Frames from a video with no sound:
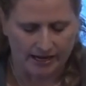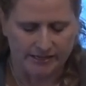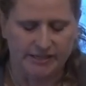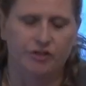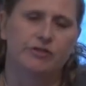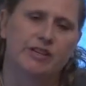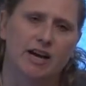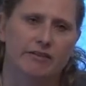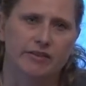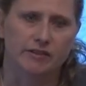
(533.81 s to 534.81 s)
continues to
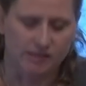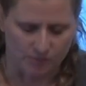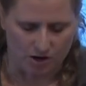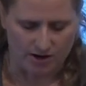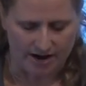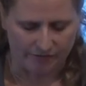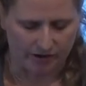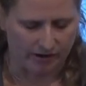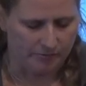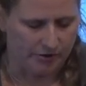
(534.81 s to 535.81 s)
have in this small
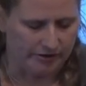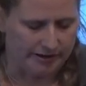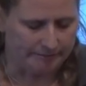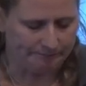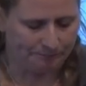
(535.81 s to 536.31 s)
African community.